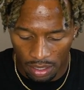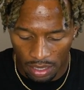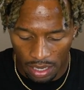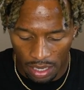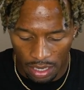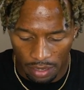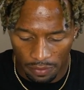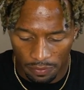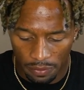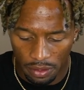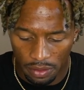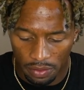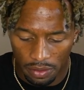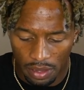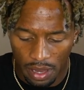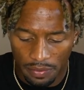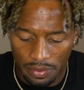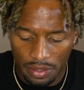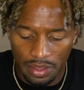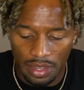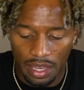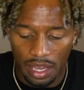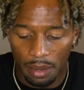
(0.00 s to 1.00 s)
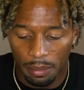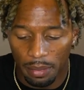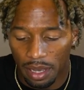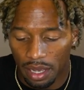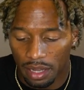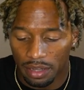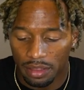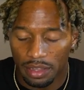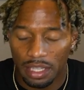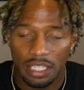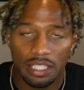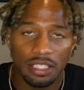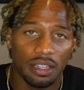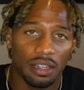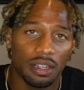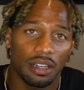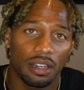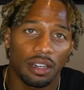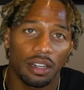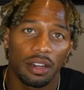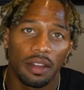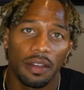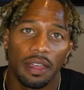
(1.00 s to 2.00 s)
And if you, you have to think about it, these
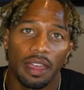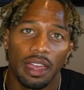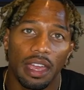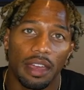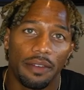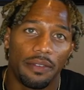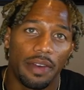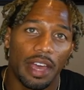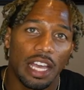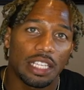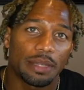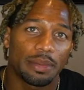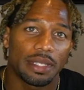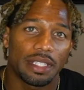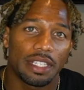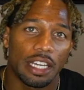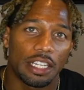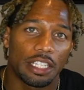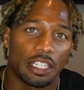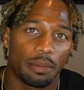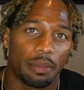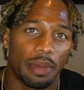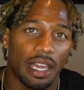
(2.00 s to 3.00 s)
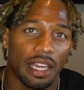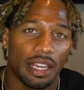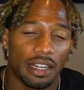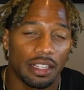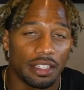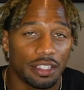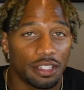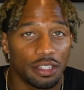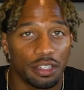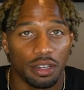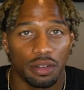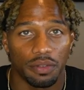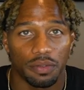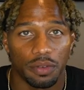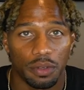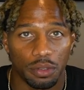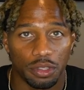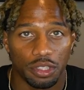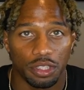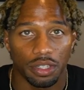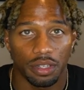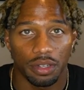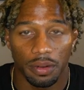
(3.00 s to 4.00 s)
are investments that you're making into your
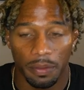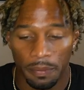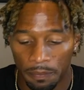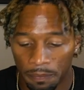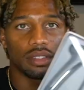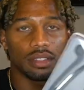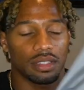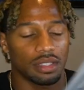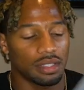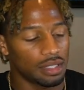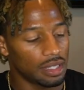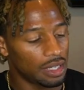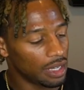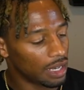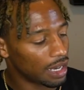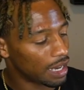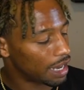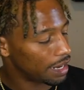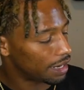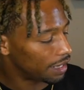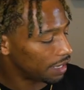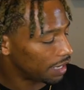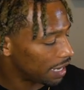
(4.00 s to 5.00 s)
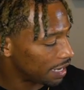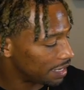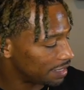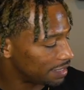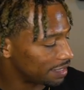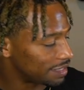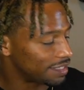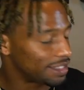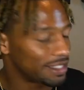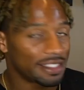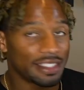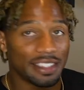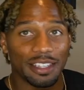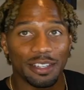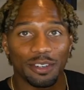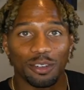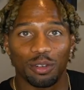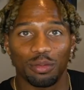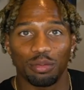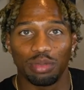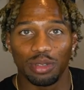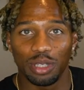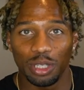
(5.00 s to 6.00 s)
future. Let's see, I got a nice
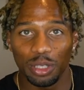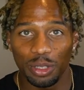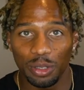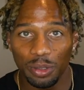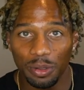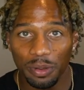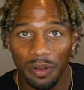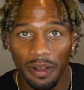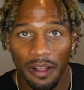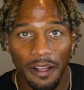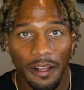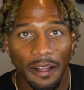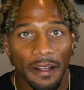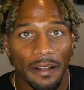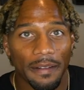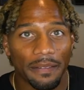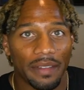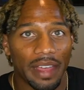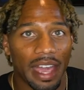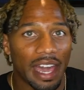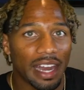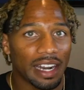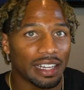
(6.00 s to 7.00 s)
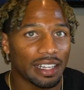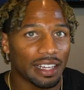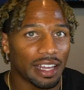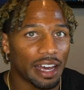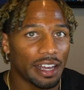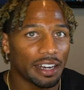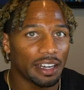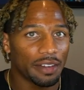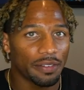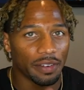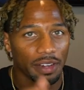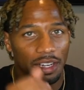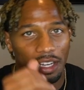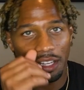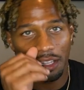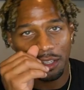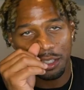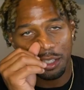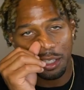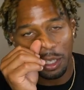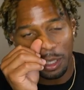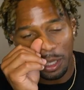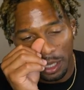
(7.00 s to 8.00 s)
seal blue they had a lot of different
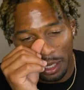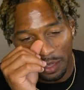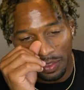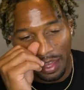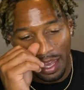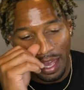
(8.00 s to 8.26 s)
colors on there.